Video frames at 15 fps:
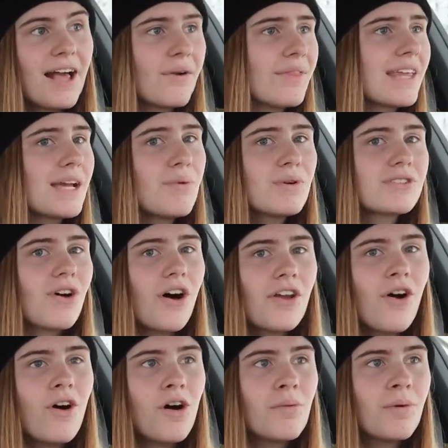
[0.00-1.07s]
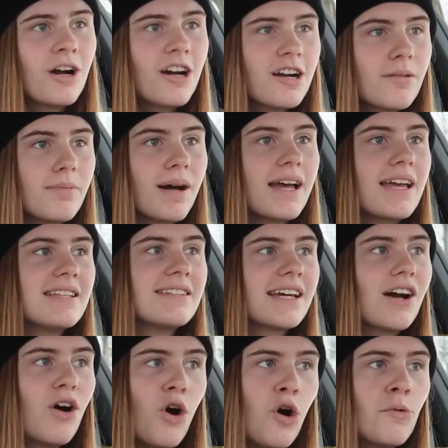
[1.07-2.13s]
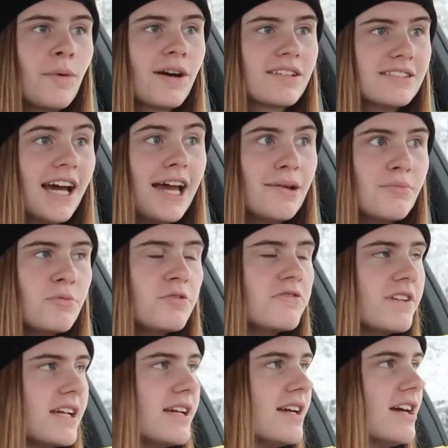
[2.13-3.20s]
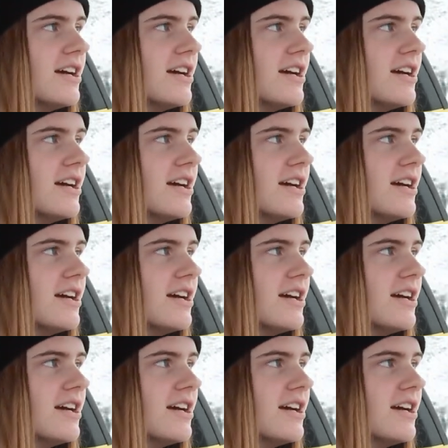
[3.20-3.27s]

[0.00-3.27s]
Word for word: I don't think it was on Hallmark but it's like a Hallmark type movie